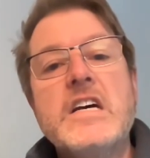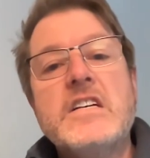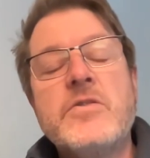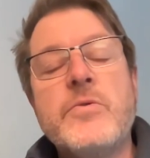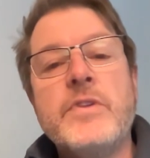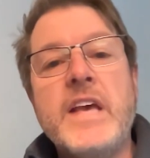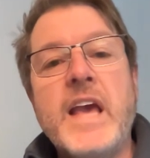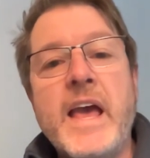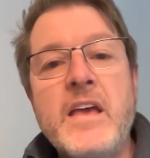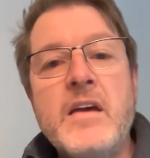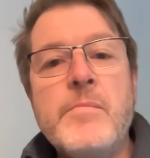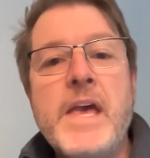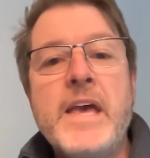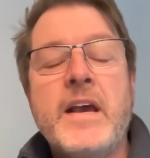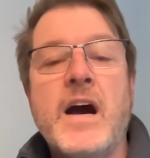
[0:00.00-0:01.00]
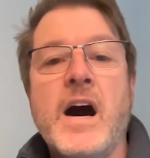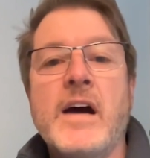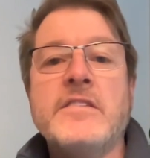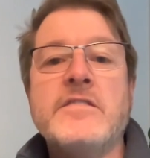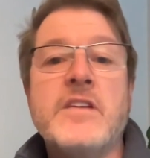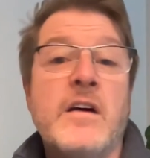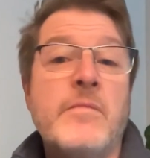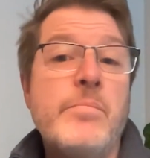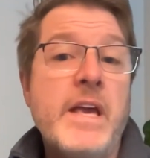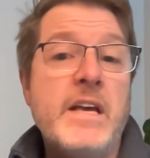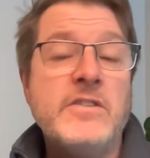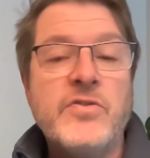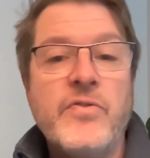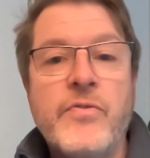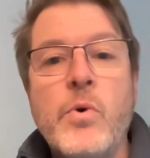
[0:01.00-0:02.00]
So, in the AMA guides on
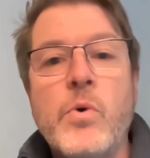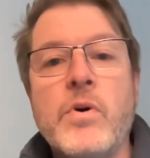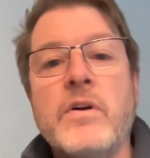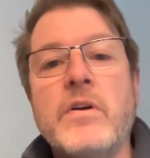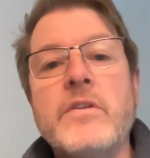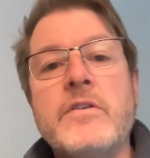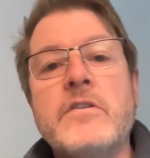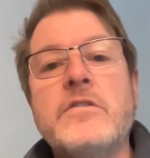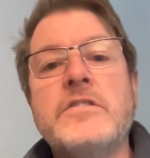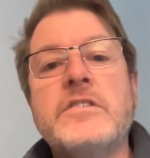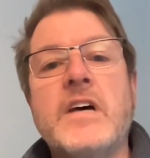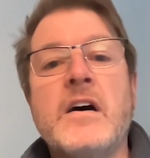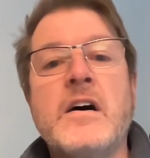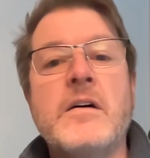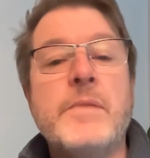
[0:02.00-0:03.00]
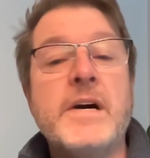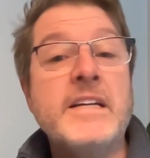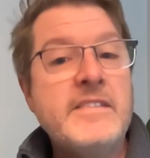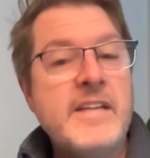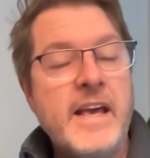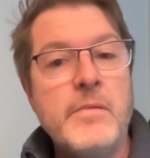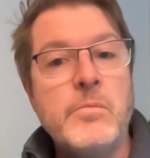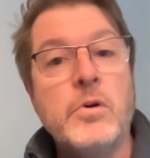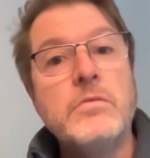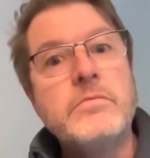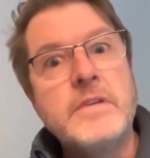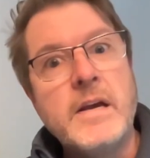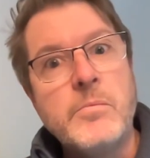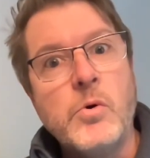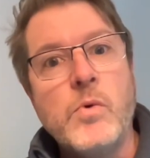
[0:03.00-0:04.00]
page four, there's um, a table,
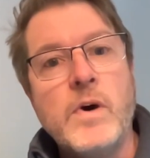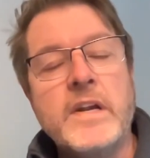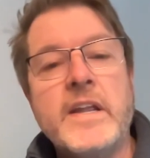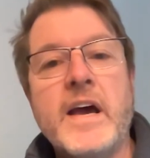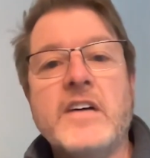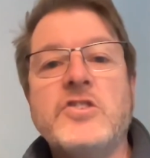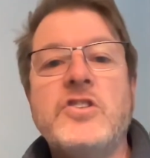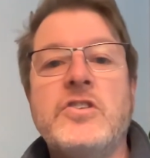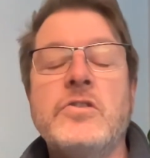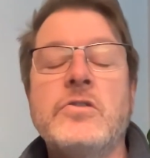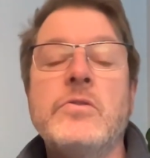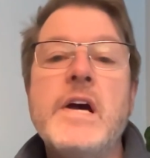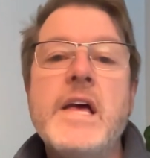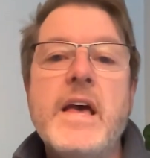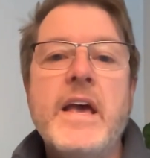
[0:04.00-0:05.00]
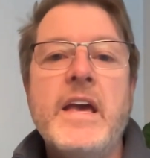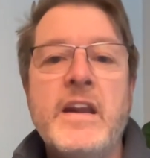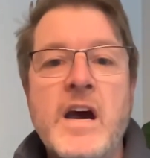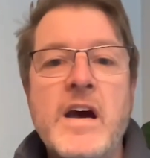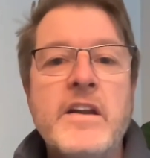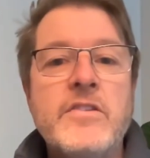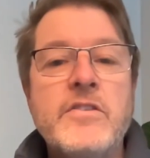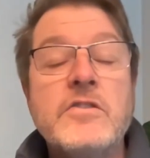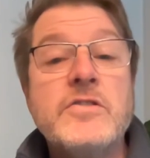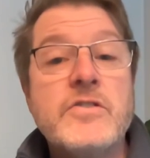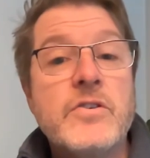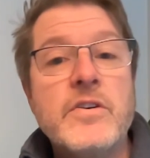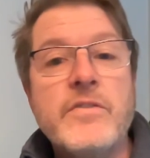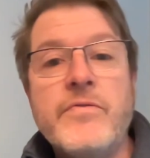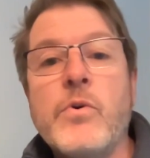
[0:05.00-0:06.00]
table one dash two, and on it there's
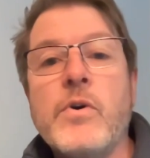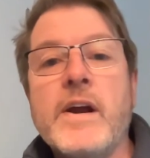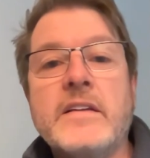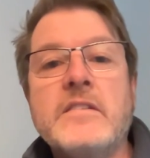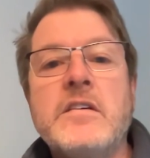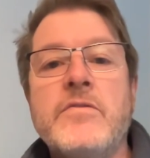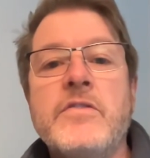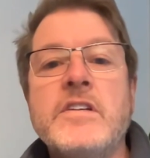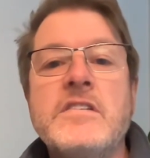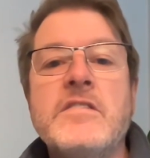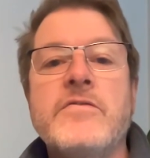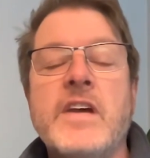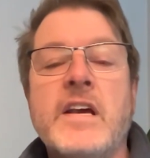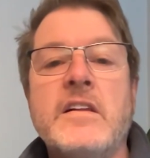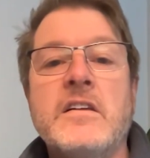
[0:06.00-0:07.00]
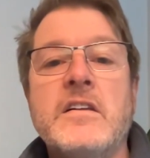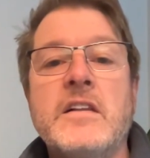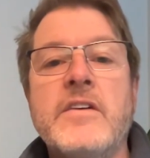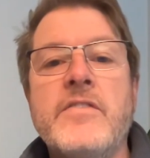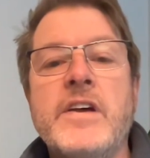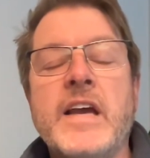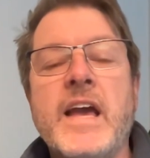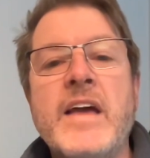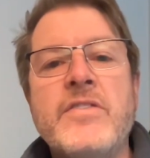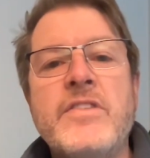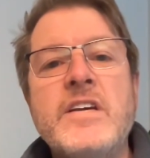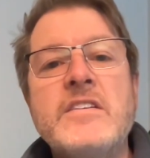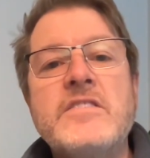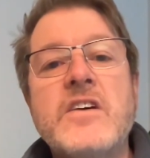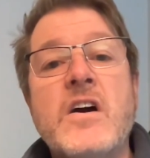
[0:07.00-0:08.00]
34 activities of daily living. And
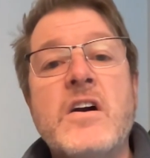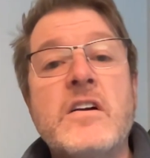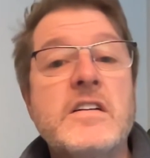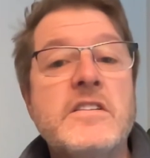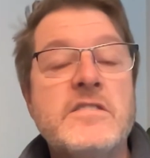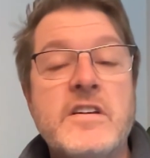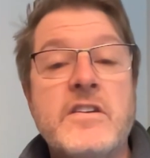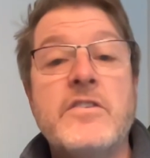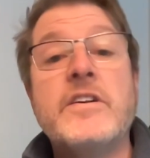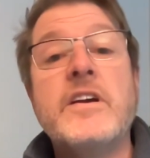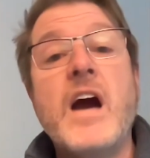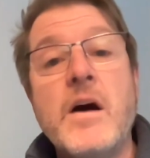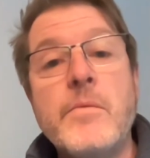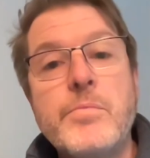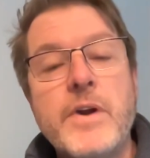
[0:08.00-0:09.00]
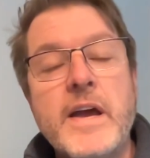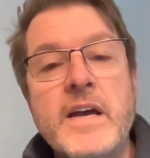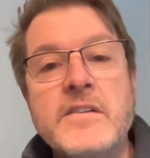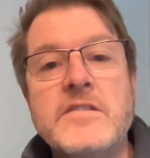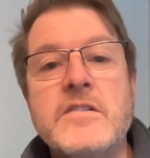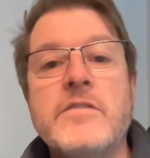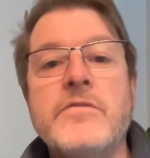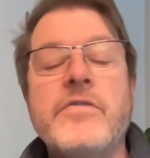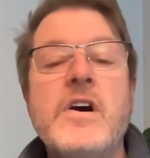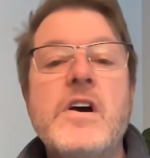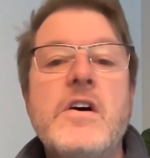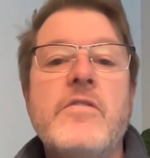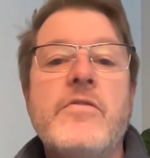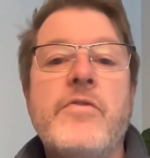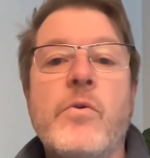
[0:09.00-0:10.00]
these are considered comprehensive
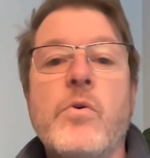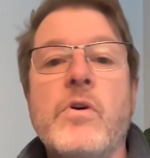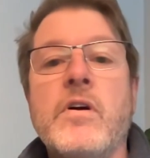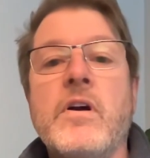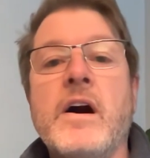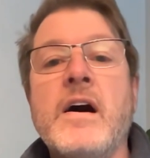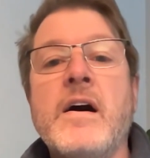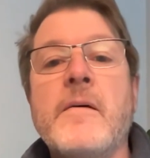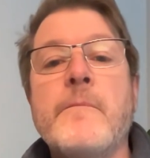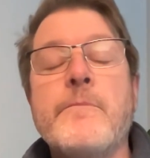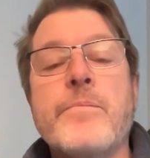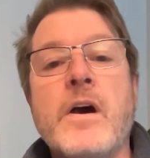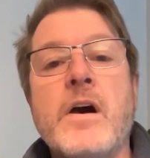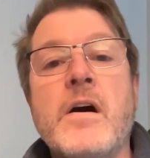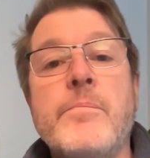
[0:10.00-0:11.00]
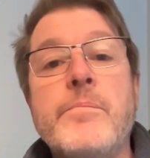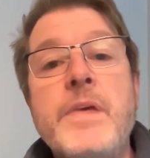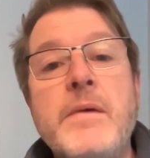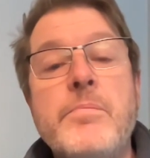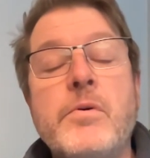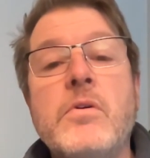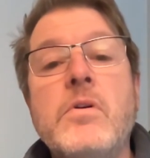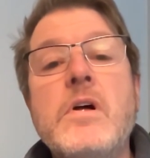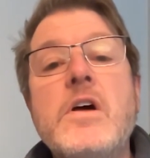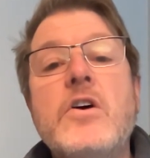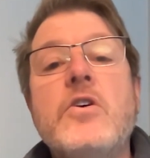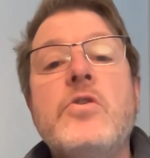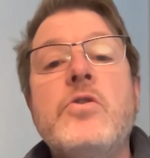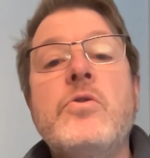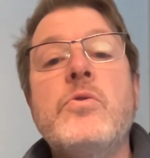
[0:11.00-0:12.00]
for um, uh, people
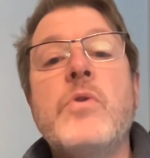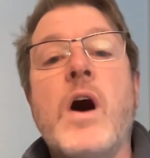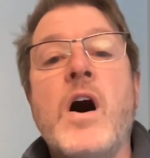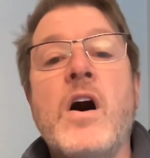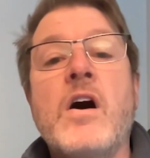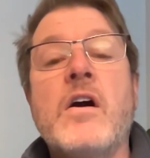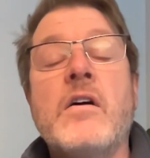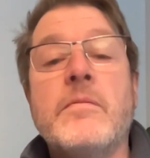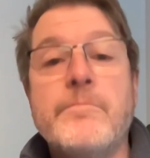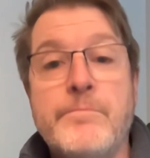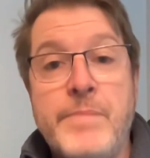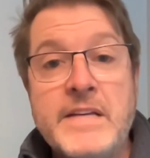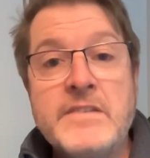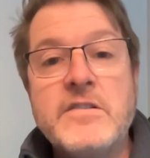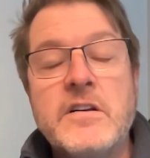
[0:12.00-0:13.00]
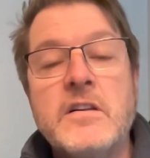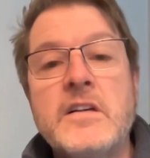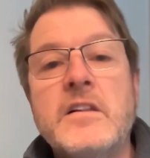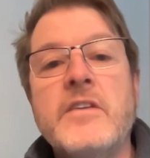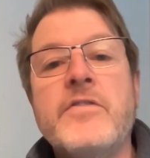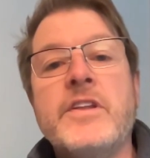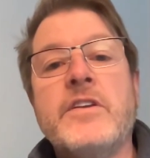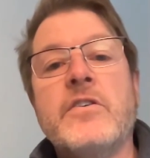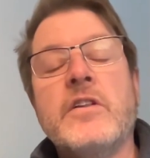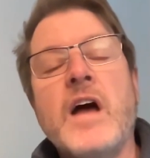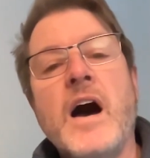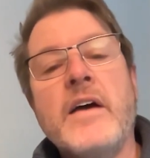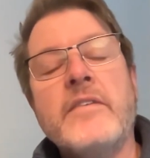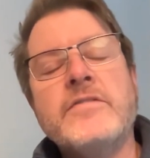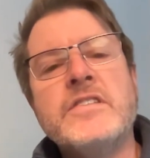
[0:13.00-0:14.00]
who are basically living their
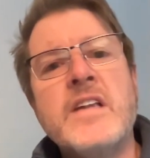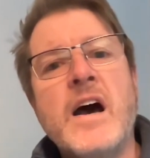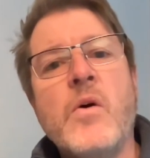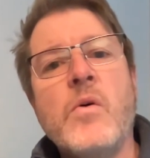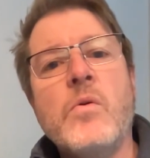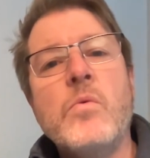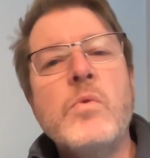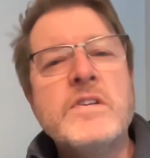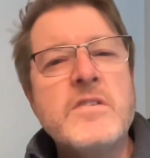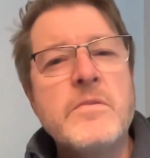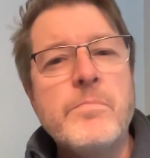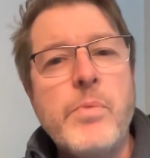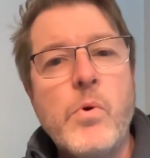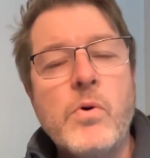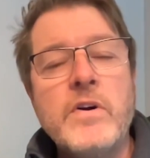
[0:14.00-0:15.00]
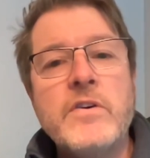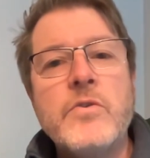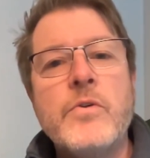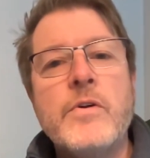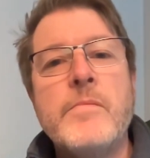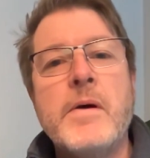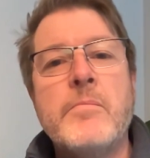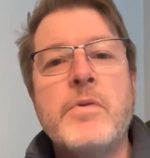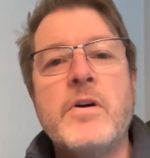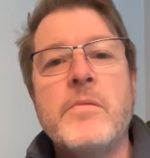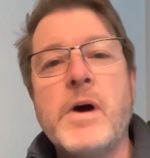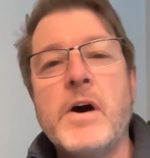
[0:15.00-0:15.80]
lives. Now, what's important to remember